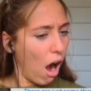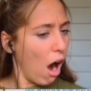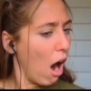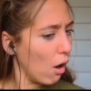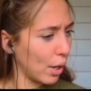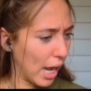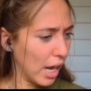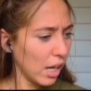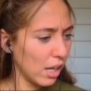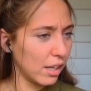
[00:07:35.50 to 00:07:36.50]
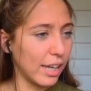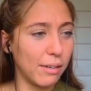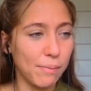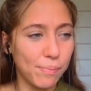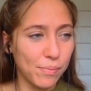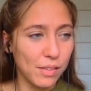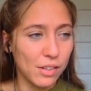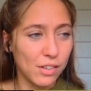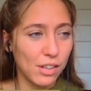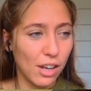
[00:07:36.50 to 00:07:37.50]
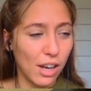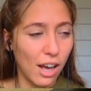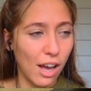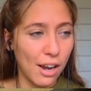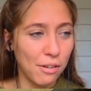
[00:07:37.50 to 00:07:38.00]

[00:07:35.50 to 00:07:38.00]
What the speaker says: okay, like, I don't